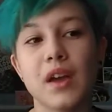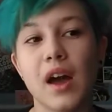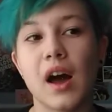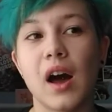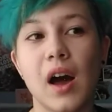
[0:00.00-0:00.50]

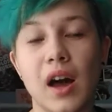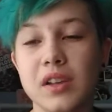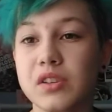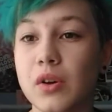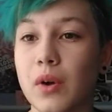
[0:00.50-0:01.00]

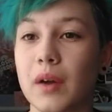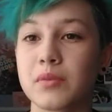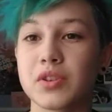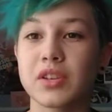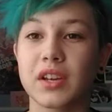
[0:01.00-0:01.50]
So I'm
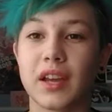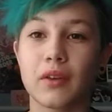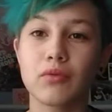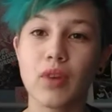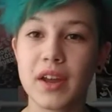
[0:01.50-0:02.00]
just going to get
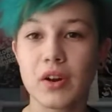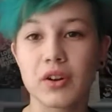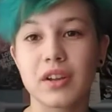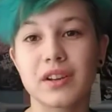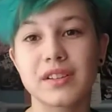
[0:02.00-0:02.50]
right on
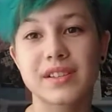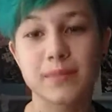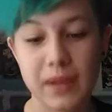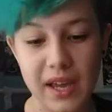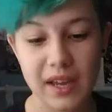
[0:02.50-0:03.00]
and
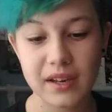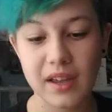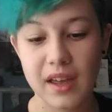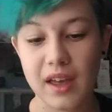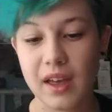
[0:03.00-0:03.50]
explain.
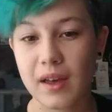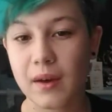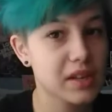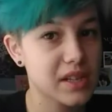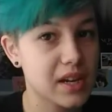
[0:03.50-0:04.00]

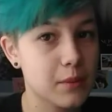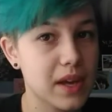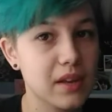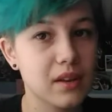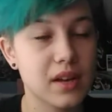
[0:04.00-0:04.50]
First
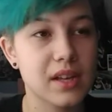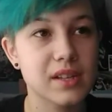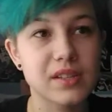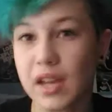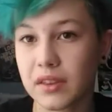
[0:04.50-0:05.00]
anime
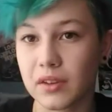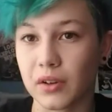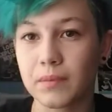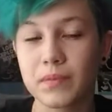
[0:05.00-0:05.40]
is Death Note.